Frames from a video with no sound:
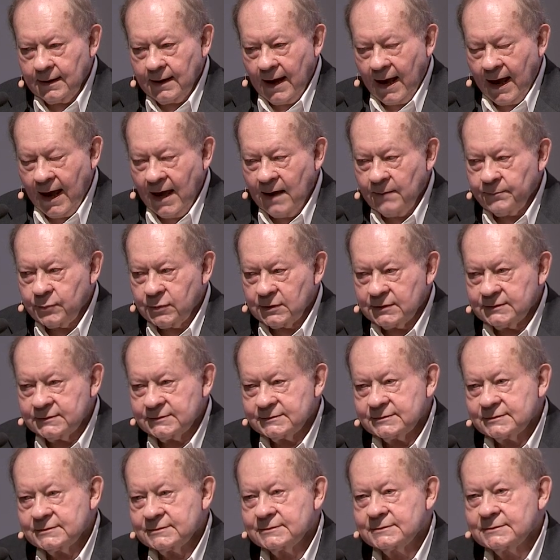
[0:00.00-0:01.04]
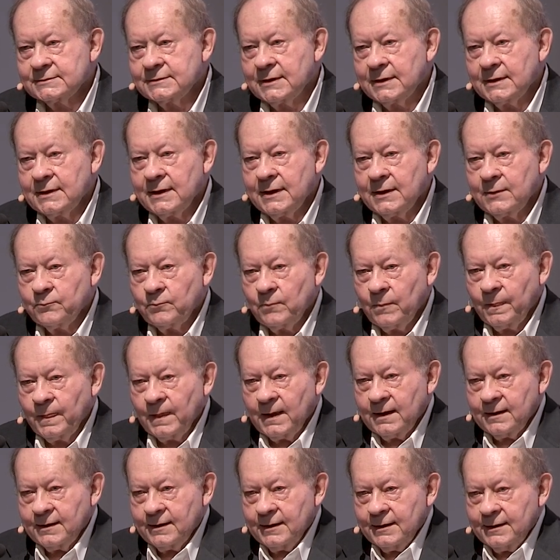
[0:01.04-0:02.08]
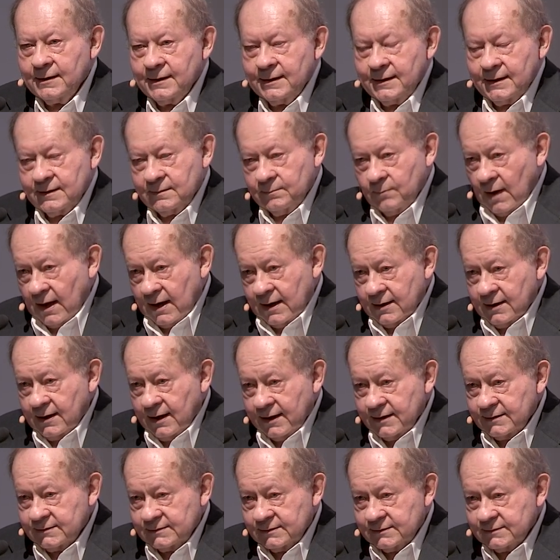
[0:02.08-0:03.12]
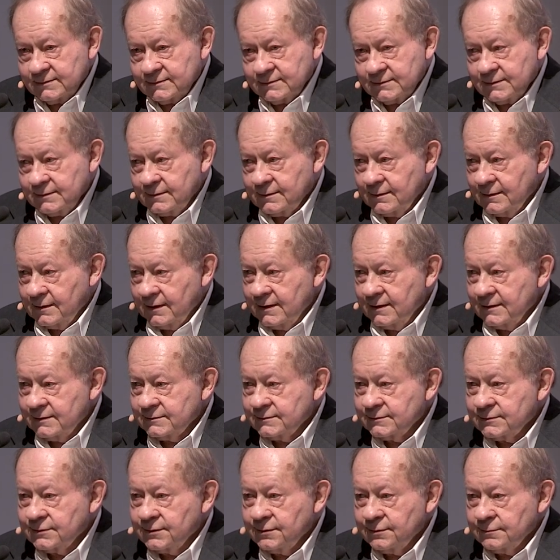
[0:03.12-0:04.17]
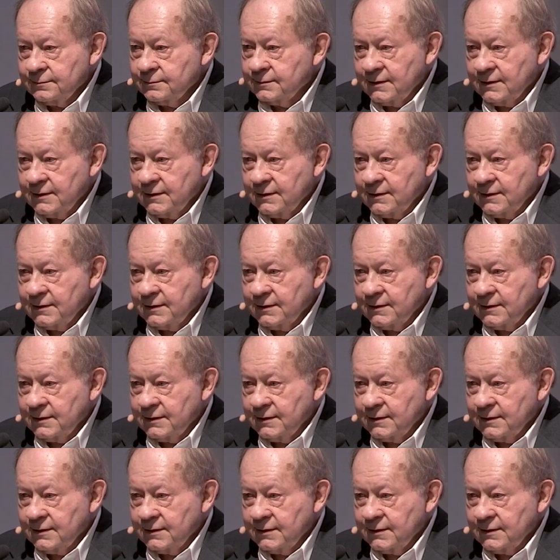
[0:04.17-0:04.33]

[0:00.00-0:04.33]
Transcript: happens in many cases, these two